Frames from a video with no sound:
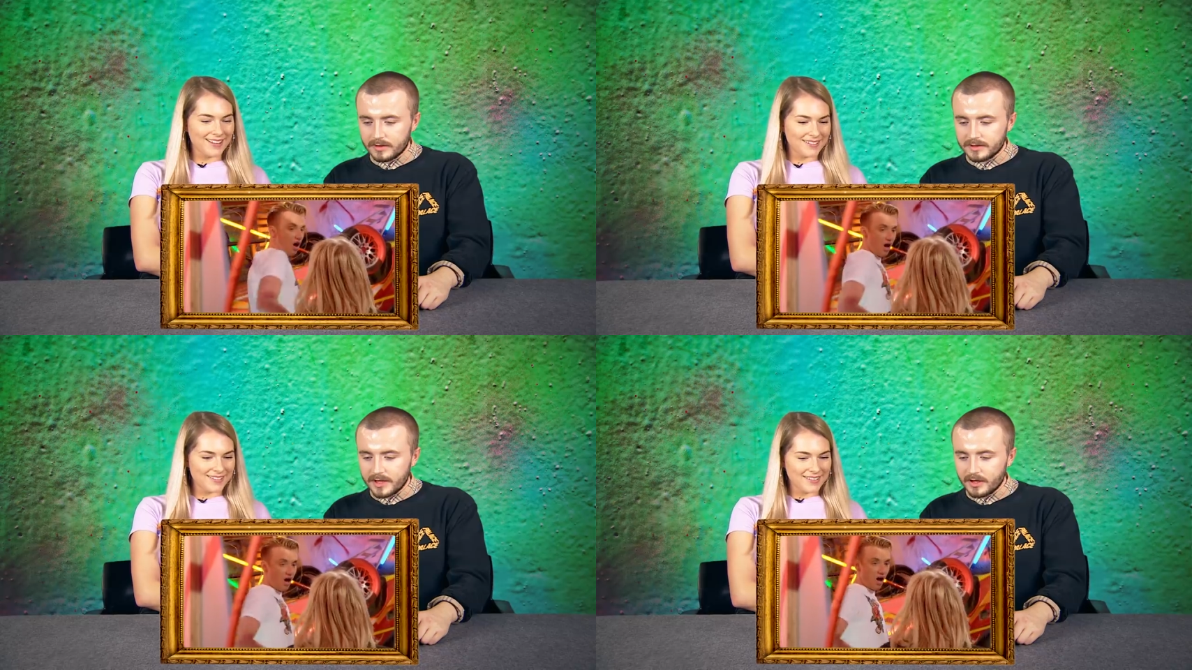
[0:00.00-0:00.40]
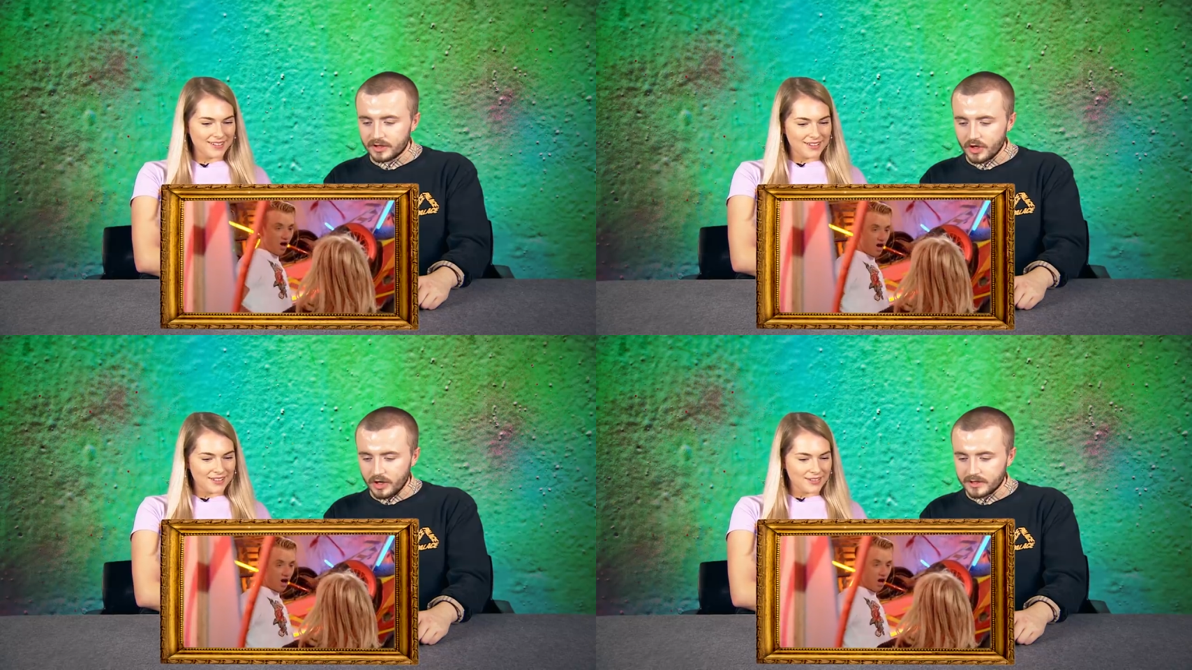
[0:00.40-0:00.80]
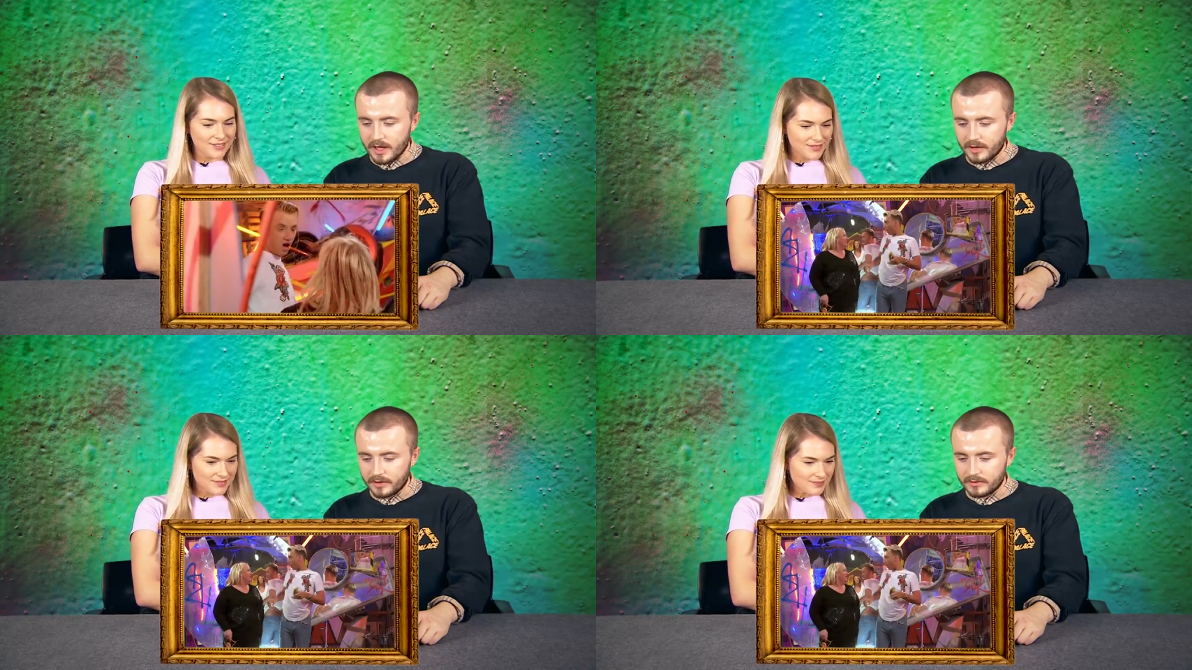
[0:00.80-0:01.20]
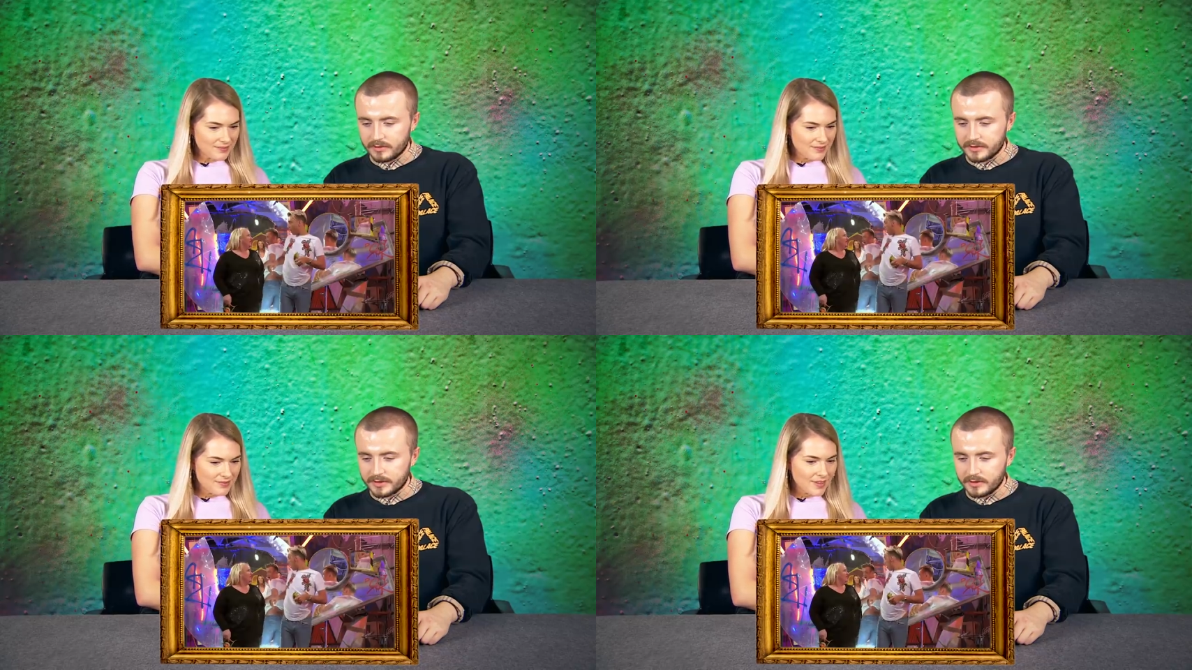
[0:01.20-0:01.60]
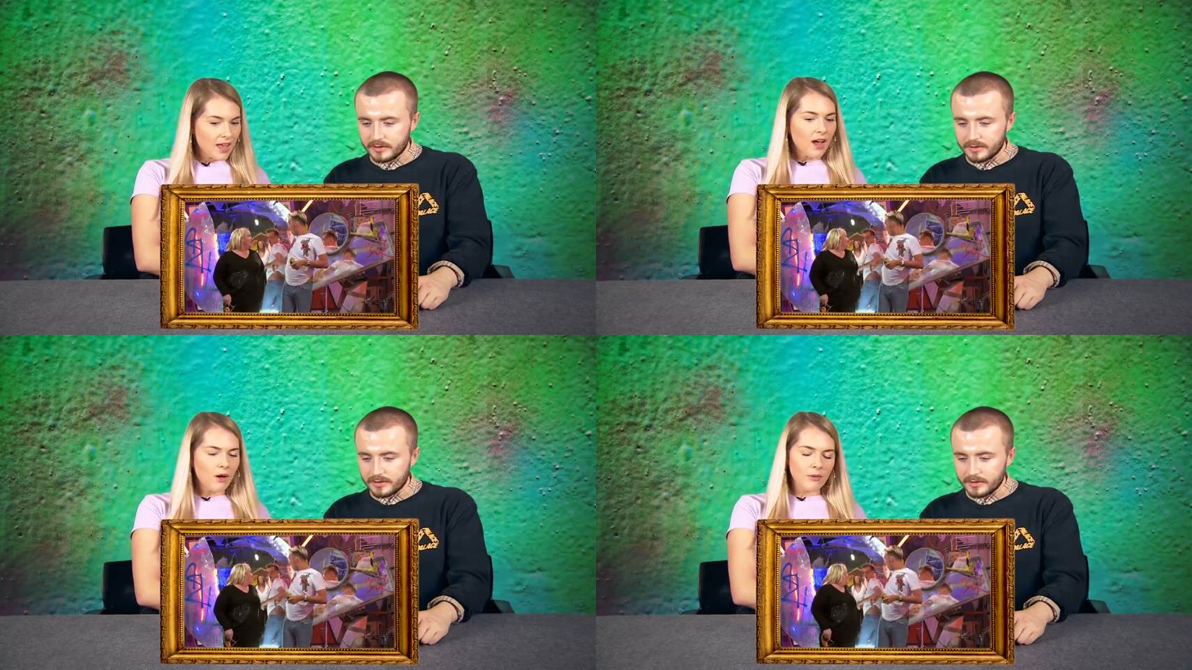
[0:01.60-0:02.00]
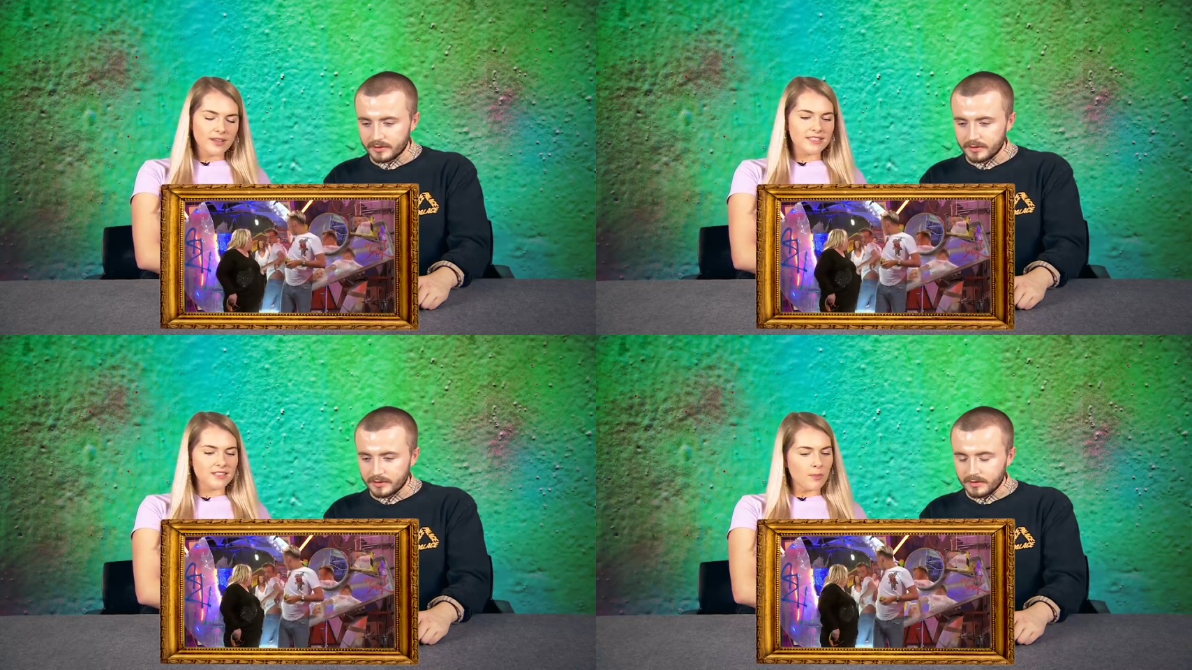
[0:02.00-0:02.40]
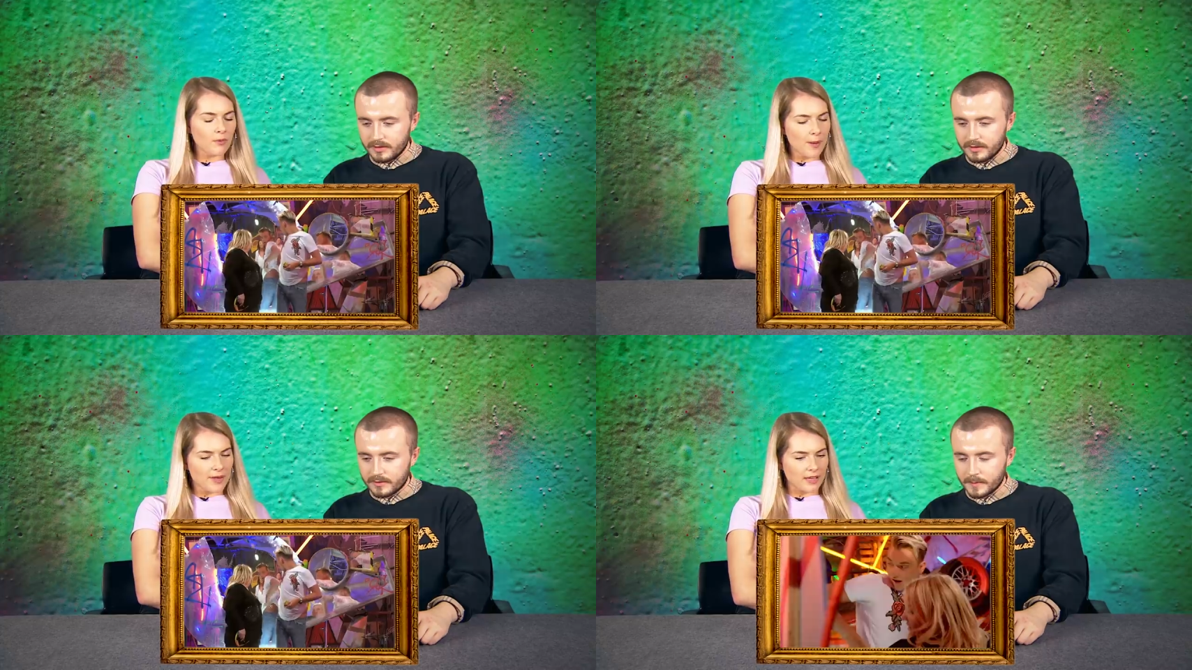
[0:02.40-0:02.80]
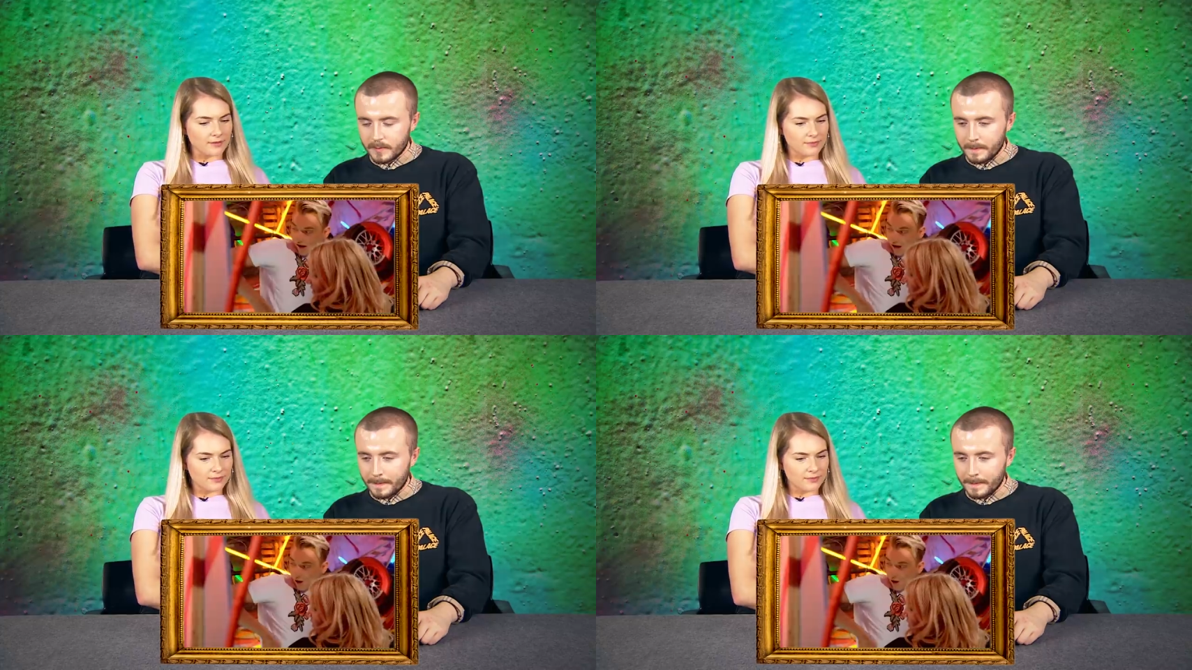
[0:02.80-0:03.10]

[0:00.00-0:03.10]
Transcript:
Speaker 1: So they got joint tattoos. Oh, it's a double whammy.